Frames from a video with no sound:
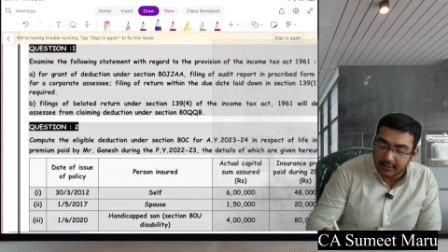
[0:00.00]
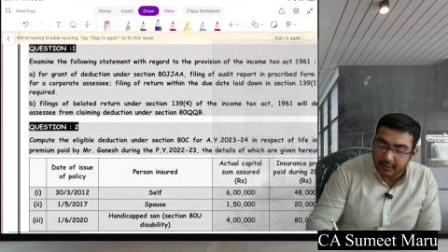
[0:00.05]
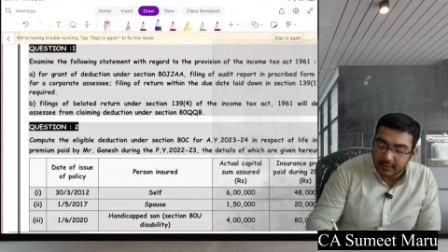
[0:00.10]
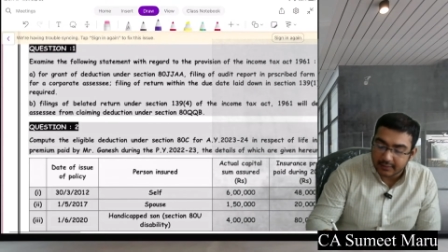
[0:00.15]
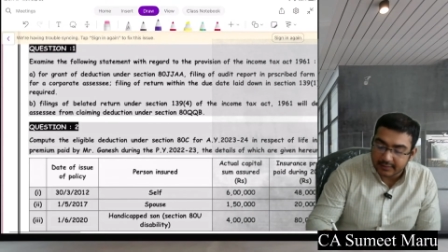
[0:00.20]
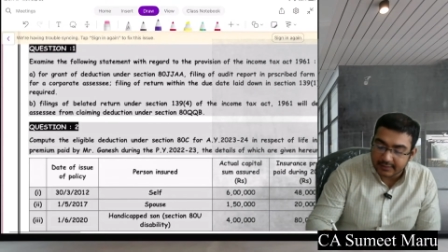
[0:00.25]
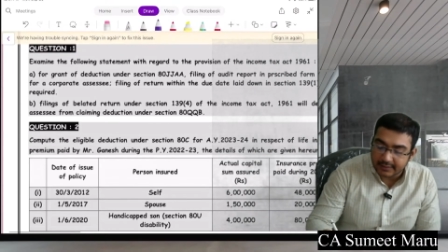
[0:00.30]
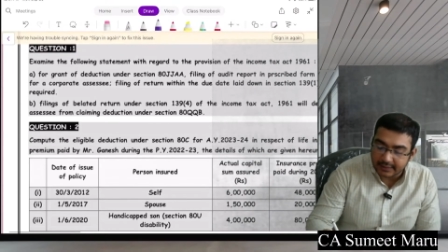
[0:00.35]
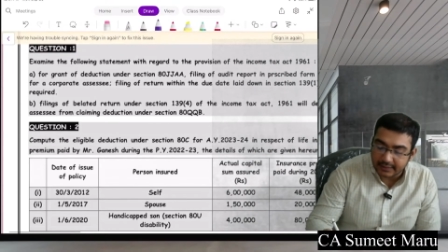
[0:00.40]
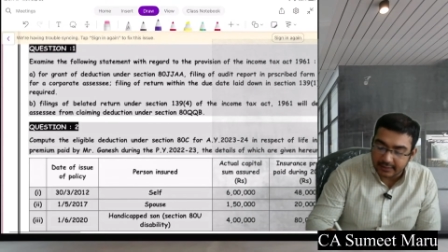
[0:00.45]

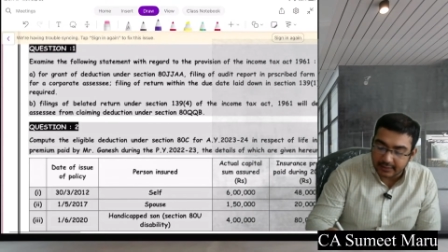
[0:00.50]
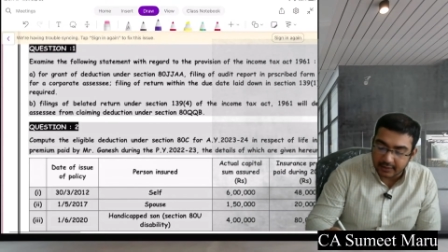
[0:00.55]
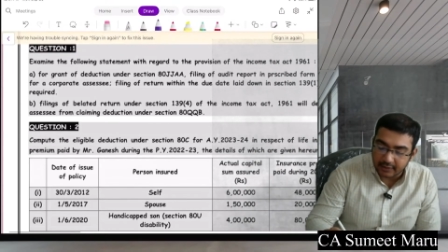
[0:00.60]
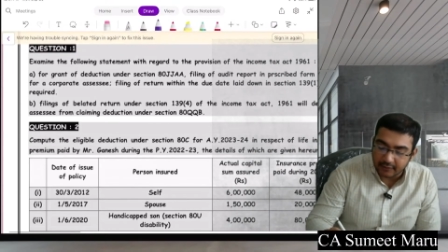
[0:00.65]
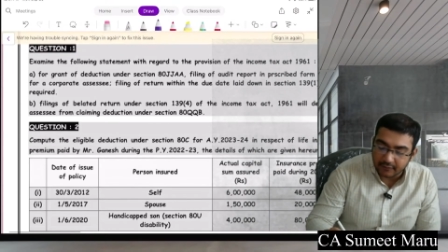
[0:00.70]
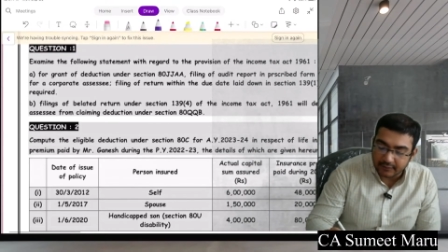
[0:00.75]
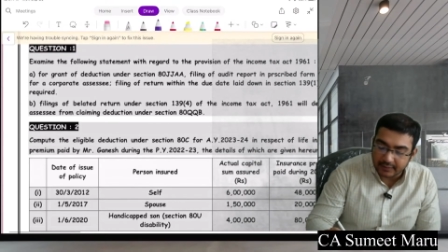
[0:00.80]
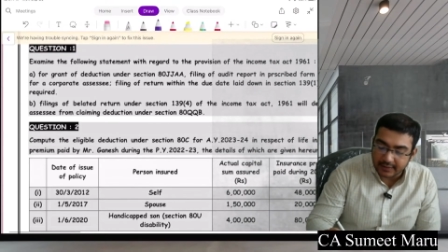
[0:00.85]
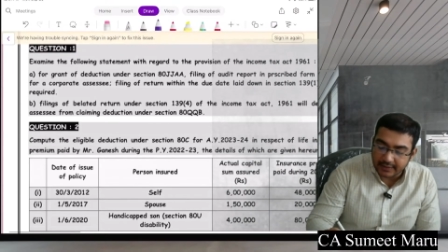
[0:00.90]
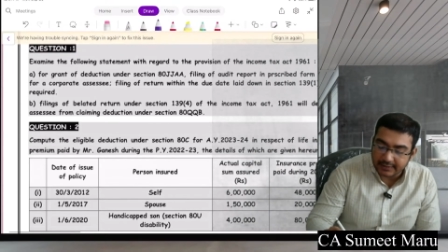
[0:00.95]
see, if
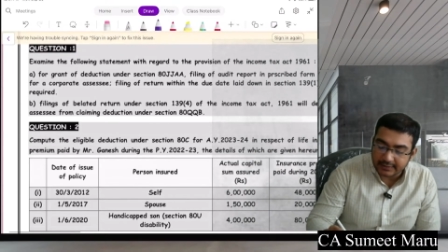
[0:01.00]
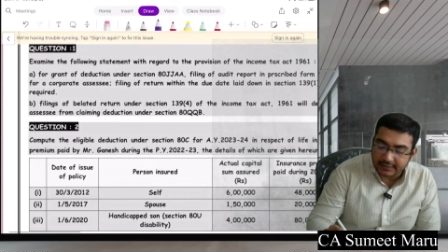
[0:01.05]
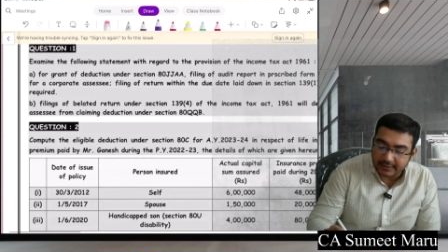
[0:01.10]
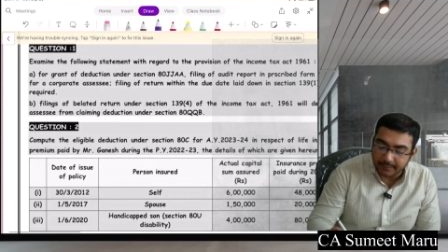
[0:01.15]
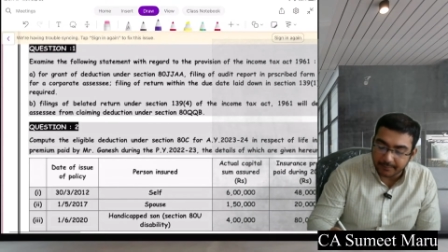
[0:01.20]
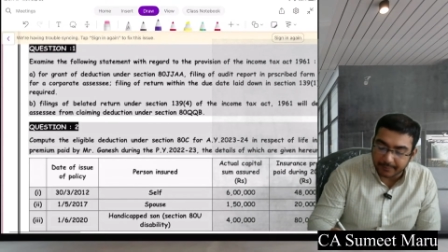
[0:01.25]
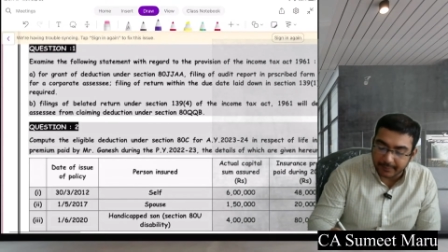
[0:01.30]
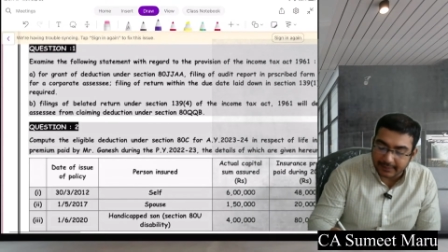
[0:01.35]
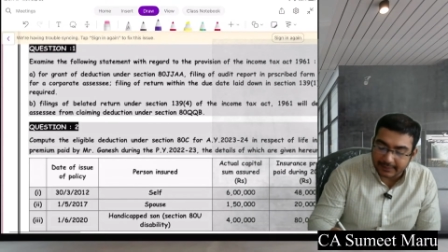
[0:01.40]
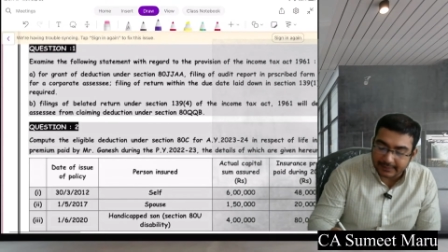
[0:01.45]
there is a
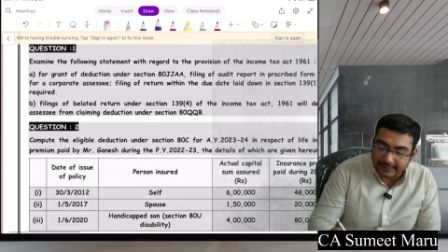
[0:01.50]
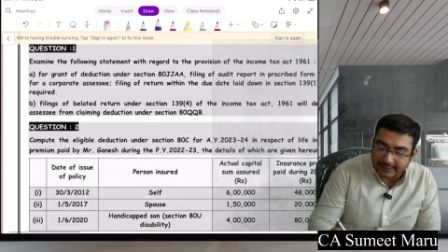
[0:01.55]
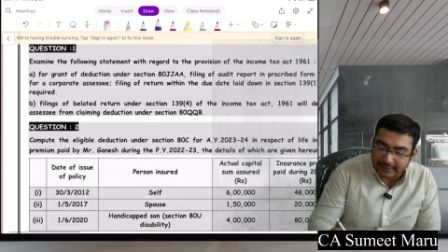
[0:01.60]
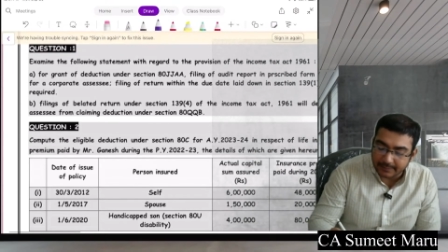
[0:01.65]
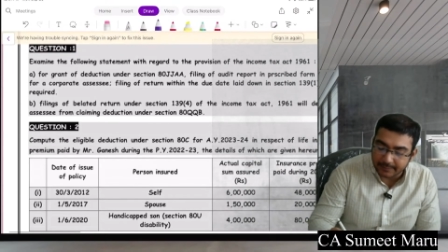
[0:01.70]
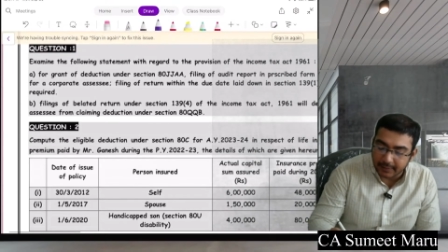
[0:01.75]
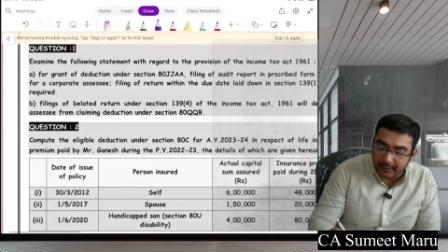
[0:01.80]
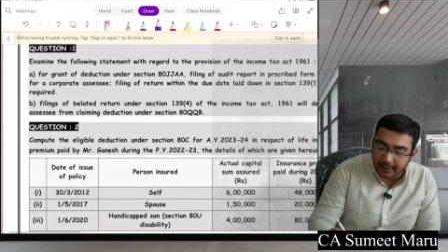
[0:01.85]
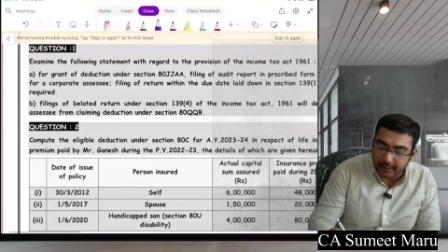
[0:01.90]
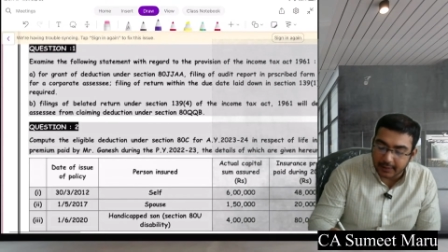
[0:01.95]
principal